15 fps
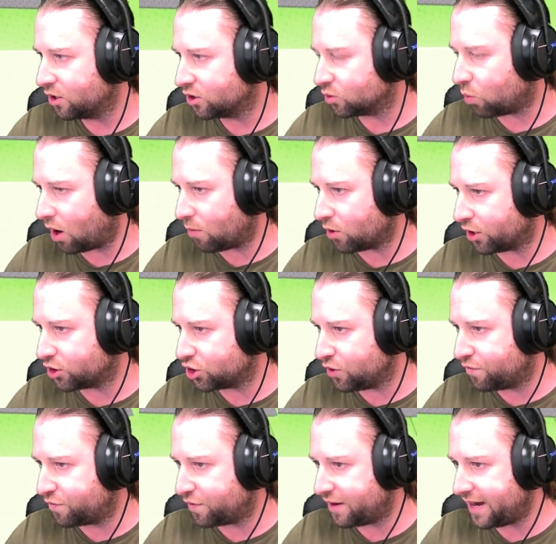So what I'm going to
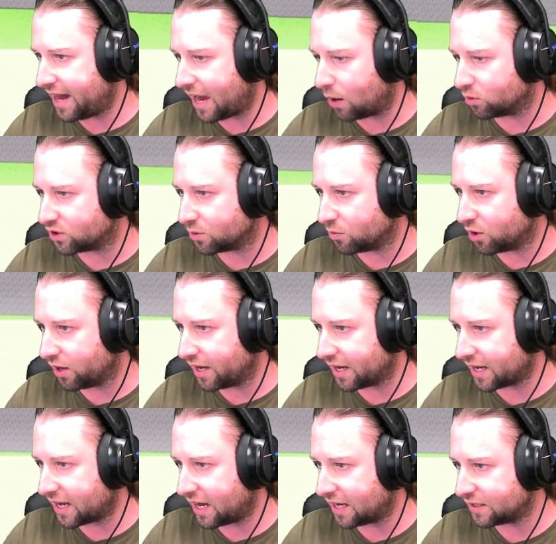do for now is I'm going
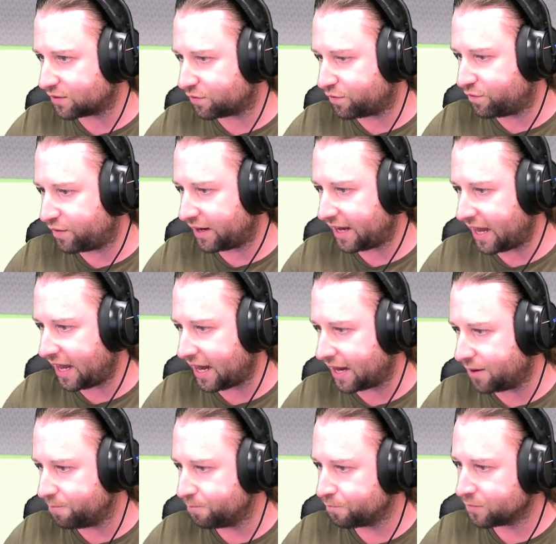to kind of fill it
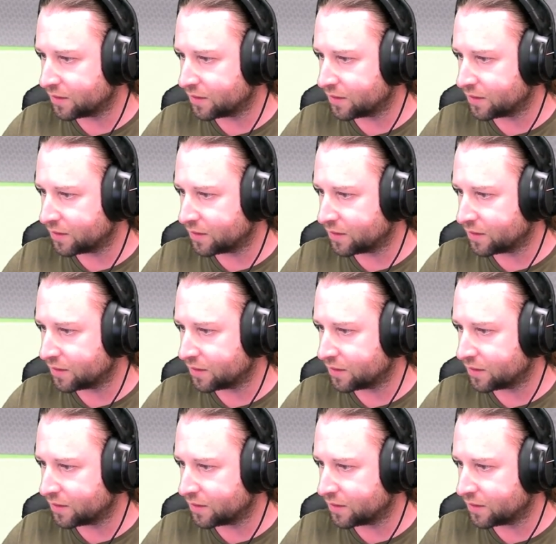in